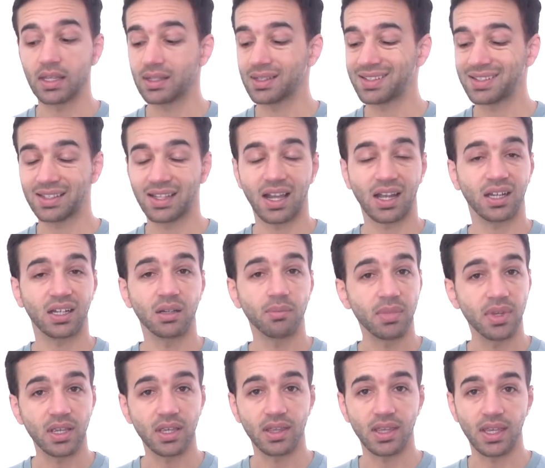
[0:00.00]
This is not going to
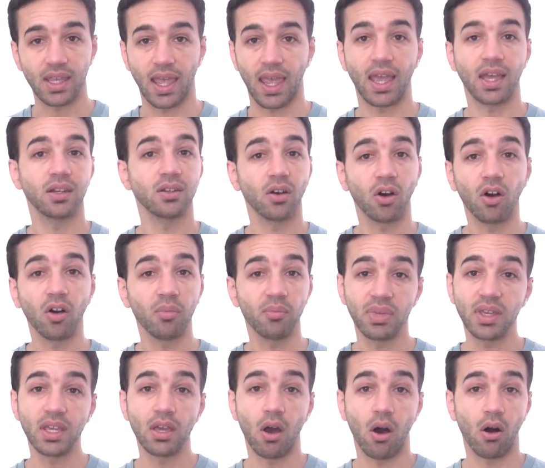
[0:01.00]
be the end-all
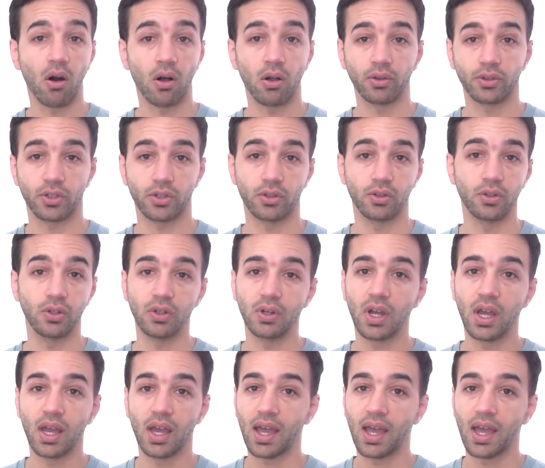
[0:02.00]
be-all to